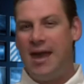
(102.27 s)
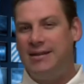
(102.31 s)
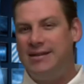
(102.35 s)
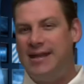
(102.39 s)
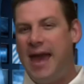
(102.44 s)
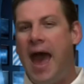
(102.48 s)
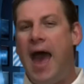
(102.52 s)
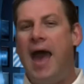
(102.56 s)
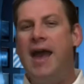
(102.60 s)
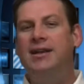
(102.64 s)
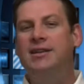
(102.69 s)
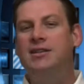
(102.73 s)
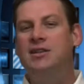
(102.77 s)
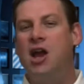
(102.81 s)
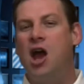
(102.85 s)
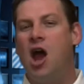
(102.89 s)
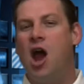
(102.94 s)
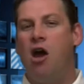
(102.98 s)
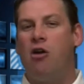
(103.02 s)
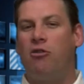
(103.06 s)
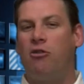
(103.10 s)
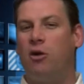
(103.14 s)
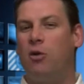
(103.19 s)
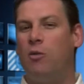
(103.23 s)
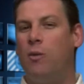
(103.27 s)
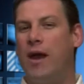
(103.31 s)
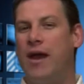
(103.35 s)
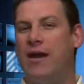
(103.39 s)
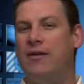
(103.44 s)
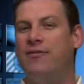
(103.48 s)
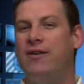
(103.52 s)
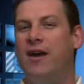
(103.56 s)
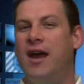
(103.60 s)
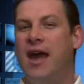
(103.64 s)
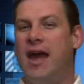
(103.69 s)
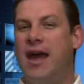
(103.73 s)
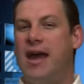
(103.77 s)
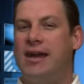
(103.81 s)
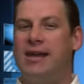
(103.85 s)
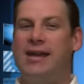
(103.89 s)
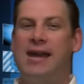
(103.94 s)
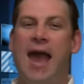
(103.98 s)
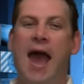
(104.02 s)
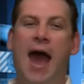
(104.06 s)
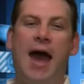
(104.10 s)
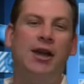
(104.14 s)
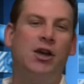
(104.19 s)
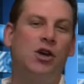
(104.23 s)
Tags are a way of
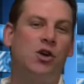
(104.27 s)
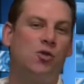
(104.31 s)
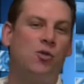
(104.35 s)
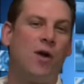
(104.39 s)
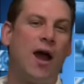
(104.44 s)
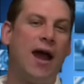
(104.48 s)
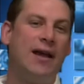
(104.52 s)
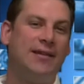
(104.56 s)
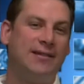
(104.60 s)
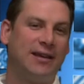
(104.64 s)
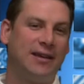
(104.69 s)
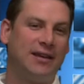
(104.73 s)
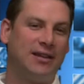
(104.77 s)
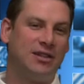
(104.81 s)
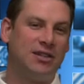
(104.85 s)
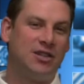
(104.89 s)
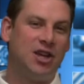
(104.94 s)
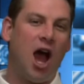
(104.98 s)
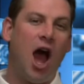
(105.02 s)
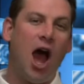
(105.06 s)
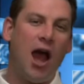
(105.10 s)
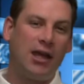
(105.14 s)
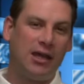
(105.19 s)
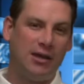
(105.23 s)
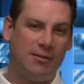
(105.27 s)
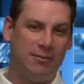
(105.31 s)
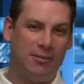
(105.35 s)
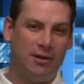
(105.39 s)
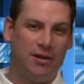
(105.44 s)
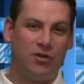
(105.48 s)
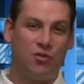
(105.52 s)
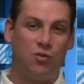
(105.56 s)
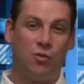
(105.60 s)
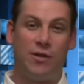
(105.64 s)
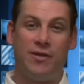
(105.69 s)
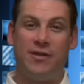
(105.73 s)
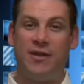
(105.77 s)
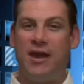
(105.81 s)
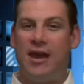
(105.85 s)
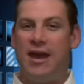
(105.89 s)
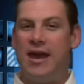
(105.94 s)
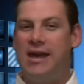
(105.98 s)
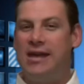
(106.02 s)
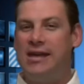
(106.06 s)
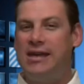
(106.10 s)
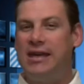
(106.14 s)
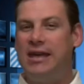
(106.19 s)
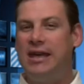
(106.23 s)
categorizing documents with
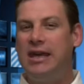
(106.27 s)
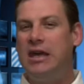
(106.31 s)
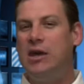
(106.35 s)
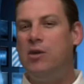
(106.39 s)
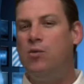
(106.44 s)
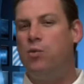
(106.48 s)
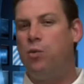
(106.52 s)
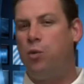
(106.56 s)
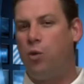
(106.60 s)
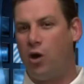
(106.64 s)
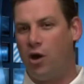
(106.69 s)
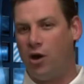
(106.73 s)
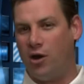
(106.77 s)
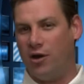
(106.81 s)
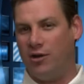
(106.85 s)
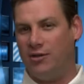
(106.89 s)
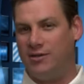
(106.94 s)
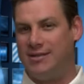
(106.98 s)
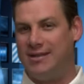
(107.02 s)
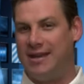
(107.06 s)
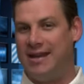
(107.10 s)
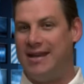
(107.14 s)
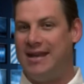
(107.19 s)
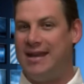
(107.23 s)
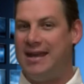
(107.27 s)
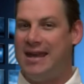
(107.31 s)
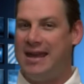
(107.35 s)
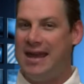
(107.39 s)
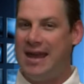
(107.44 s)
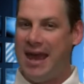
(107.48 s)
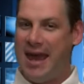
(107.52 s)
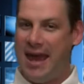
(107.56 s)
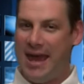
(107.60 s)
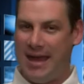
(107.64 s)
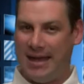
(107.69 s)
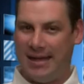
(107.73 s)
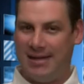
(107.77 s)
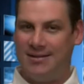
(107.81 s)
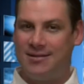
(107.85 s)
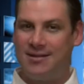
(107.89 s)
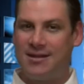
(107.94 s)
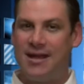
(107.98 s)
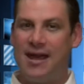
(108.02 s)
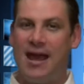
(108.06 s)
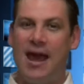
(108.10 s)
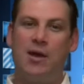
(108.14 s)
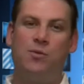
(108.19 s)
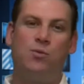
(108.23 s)
keywords that
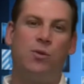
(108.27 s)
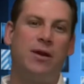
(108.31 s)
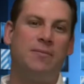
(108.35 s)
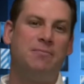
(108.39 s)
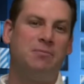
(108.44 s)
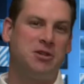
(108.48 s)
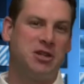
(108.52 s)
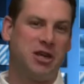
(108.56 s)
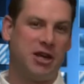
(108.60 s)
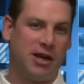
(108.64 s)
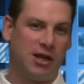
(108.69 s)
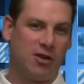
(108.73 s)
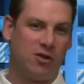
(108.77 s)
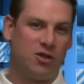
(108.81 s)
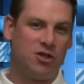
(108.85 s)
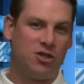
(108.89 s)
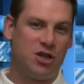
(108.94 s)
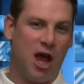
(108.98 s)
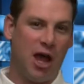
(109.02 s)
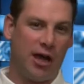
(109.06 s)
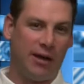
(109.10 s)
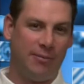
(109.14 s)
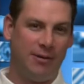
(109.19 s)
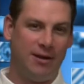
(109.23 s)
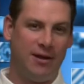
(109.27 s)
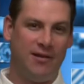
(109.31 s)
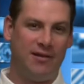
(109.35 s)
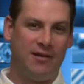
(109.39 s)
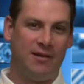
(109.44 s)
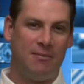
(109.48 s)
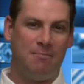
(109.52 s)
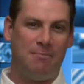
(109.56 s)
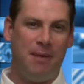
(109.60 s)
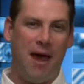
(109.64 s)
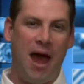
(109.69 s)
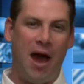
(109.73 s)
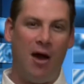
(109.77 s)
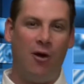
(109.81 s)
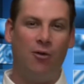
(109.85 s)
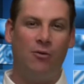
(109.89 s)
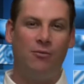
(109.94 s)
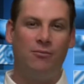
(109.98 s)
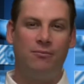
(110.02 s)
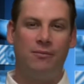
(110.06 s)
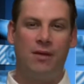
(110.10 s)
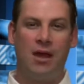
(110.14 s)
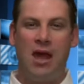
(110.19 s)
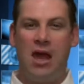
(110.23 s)
hint at what a particular document is about.
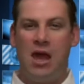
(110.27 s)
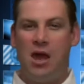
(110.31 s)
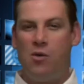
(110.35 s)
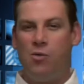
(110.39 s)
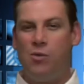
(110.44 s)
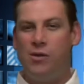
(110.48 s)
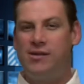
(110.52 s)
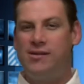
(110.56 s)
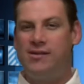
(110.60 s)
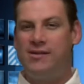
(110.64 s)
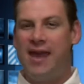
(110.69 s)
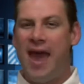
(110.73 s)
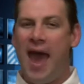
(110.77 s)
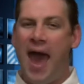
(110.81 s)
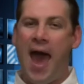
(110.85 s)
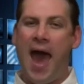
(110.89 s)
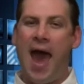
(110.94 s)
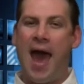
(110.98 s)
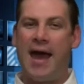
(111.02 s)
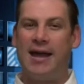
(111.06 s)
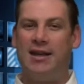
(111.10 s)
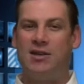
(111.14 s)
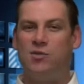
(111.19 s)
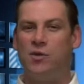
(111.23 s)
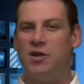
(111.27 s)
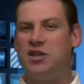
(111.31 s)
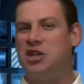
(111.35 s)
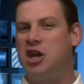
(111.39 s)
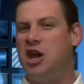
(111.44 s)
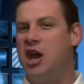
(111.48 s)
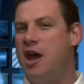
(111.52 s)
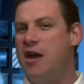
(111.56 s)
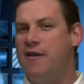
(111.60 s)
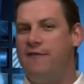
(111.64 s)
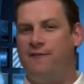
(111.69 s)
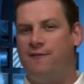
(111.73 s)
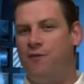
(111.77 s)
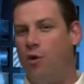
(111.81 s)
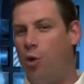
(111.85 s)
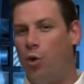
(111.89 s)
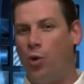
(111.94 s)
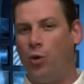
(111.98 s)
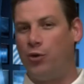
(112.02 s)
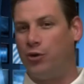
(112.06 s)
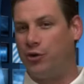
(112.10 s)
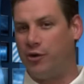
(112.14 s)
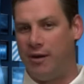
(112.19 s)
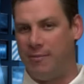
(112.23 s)
With tags, which
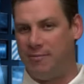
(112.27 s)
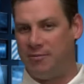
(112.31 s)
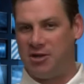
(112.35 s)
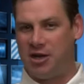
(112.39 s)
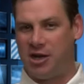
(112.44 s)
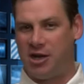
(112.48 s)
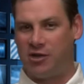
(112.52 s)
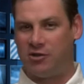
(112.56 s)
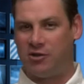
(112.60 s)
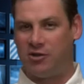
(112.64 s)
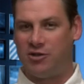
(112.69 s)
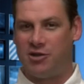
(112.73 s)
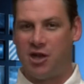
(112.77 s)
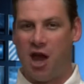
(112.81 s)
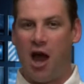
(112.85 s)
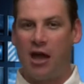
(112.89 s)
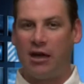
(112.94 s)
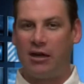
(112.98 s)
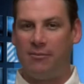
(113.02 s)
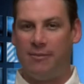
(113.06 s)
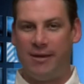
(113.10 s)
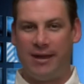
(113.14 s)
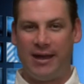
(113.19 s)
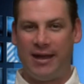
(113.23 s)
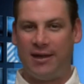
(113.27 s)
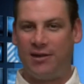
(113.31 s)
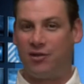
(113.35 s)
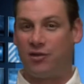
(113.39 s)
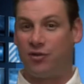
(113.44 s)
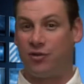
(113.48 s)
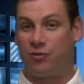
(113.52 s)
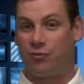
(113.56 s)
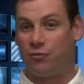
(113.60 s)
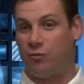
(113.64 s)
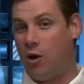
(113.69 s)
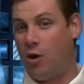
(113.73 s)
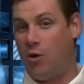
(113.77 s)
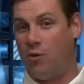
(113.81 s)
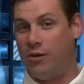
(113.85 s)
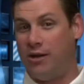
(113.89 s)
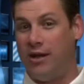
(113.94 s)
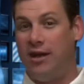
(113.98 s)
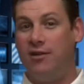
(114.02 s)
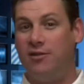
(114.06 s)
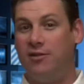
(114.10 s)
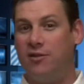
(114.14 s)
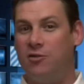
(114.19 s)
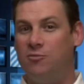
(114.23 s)
folder a particular document gets thrown
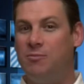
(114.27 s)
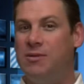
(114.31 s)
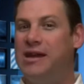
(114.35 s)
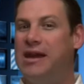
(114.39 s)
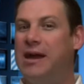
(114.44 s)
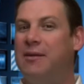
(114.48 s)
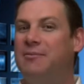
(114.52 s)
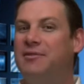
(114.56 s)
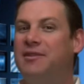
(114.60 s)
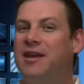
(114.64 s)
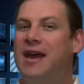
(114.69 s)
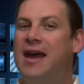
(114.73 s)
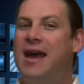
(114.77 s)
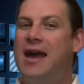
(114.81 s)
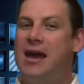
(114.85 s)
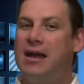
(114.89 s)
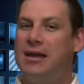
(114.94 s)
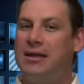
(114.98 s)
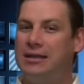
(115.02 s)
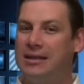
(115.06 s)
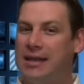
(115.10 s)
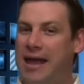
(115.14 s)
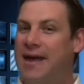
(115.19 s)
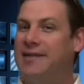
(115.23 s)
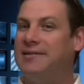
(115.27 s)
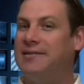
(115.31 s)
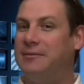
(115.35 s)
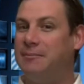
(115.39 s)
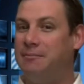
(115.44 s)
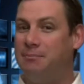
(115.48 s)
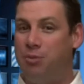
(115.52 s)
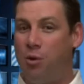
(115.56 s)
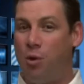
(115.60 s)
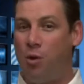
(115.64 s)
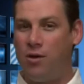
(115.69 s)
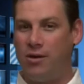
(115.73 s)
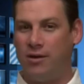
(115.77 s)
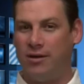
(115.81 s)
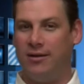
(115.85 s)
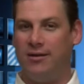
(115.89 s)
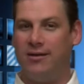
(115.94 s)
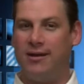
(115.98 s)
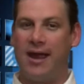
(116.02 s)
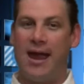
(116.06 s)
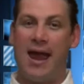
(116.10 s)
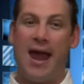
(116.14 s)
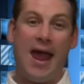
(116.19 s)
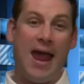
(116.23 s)
into becomes less
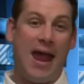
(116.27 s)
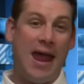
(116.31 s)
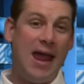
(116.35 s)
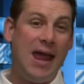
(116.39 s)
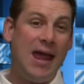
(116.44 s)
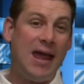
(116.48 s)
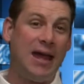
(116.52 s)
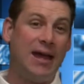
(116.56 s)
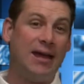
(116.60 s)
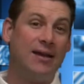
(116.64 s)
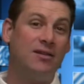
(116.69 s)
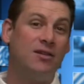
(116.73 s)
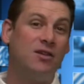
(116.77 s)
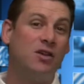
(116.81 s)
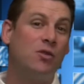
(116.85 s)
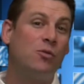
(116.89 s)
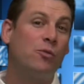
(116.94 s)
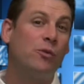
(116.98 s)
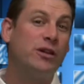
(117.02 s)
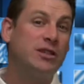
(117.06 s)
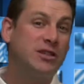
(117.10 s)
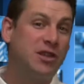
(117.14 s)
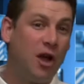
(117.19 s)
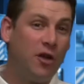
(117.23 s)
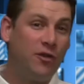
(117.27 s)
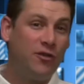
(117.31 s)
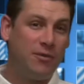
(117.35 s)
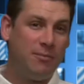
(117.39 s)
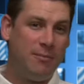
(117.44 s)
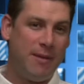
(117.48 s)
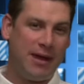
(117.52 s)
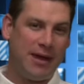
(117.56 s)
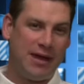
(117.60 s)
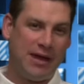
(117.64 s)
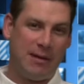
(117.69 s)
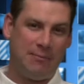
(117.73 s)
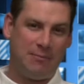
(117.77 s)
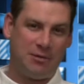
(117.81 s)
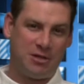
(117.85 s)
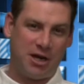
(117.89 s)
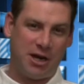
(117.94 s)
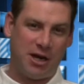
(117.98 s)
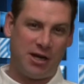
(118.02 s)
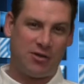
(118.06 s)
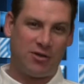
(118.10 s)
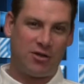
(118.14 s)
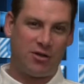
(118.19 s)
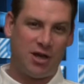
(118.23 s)
important and results in making a
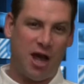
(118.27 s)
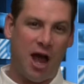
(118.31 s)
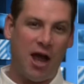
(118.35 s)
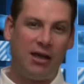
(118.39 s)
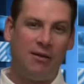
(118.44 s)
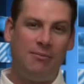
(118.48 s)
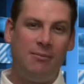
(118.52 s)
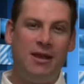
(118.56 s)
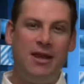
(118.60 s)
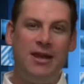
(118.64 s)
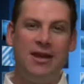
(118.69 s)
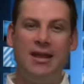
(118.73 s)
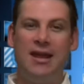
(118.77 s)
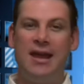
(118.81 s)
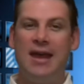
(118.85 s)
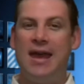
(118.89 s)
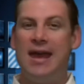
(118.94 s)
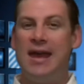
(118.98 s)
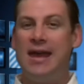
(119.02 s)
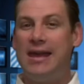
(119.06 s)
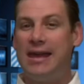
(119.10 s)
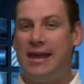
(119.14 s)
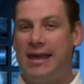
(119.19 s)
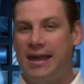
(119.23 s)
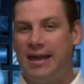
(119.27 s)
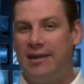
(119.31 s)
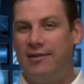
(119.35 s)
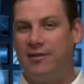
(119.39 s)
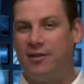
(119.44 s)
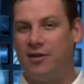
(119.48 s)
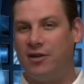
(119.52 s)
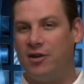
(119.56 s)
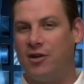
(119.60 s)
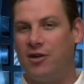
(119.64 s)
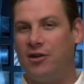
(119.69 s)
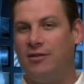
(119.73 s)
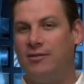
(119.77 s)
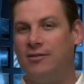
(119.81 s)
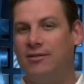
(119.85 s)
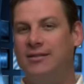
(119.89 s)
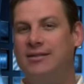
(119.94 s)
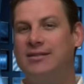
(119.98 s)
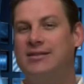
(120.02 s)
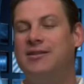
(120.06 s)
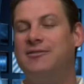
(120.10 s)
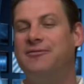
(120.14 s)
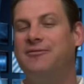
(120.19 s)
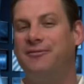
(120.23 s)
particular document easier
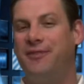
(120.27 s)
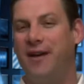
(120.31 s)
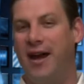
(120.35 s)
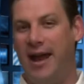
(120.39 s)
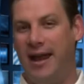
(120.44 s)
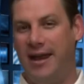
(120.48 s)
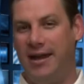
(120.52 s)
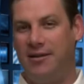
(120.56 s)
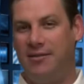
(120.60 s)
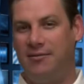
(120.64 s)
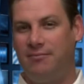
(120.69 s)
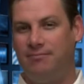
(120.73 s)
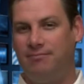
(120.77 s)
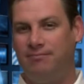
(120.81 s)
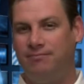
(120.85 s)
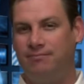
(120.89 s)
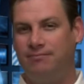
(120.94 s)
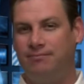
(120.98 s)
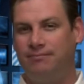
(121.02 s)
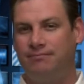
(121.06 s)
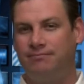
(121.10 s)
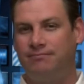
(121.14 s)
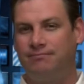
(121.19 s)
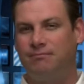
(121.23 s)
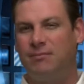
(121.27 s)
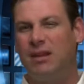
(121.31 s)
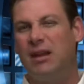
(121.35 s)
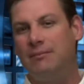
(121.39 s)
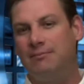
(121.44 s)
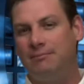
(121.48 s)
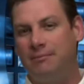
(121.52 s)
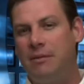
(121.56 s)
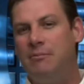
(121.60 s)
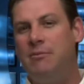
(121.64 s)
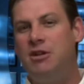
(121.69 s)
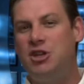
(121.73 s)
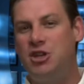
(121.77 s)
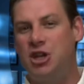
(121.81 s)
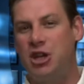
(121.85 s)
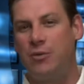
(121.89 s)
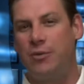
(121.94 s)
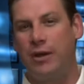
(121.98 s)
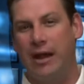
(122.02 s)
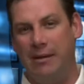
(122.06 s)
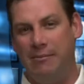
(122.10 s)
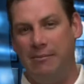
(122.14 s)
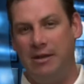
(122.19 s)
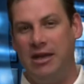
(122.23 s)
to find. Let me show
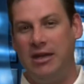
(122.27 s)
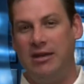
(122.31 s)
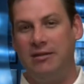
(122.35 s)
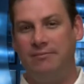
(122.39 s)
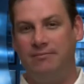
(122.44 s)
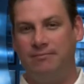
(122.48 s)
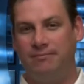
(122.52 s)
you what I mean.